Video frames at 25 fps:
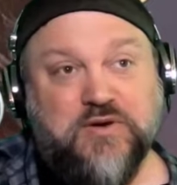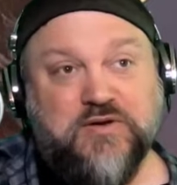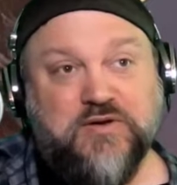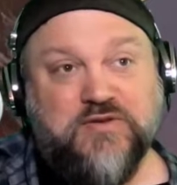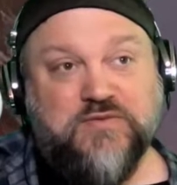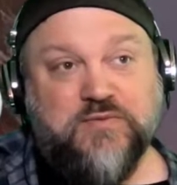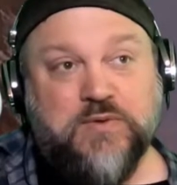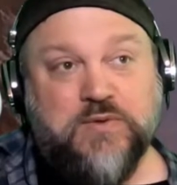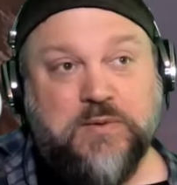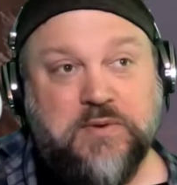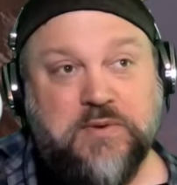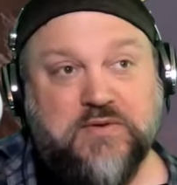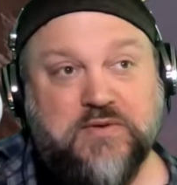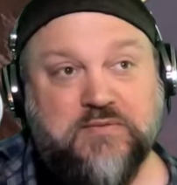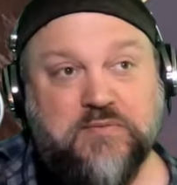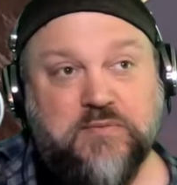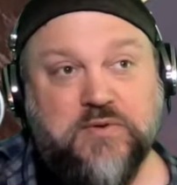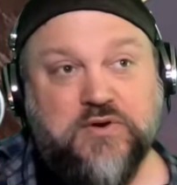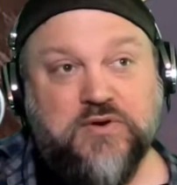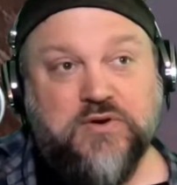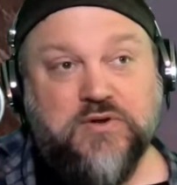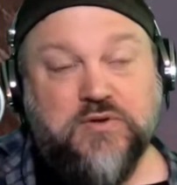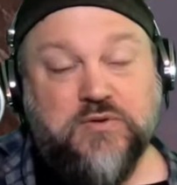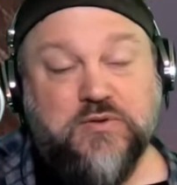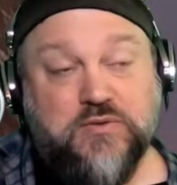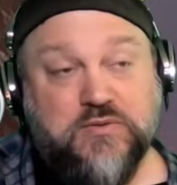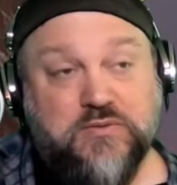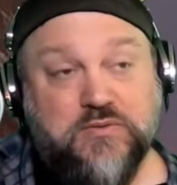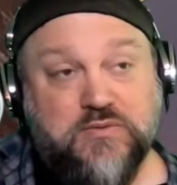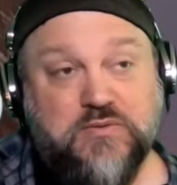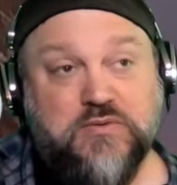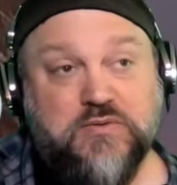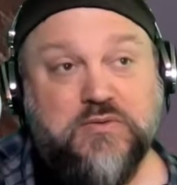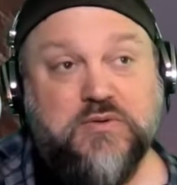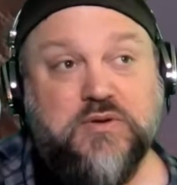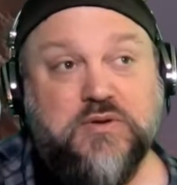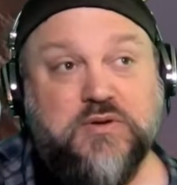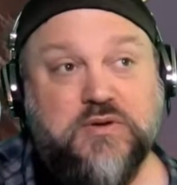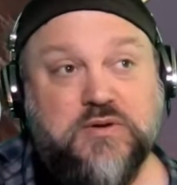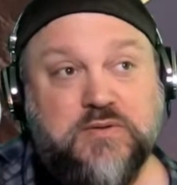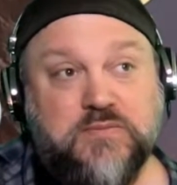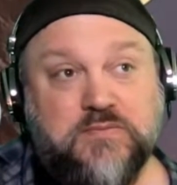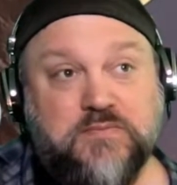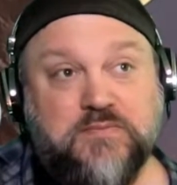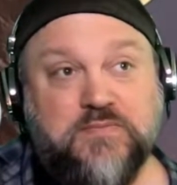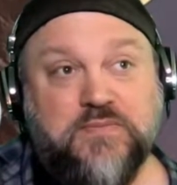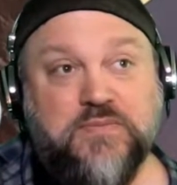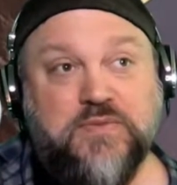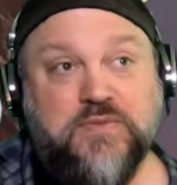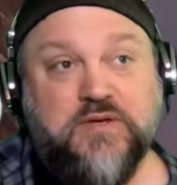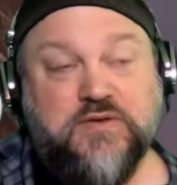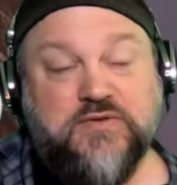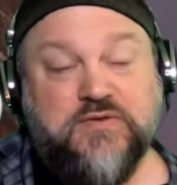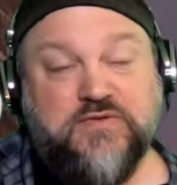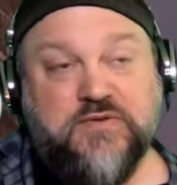is swept out from under you, it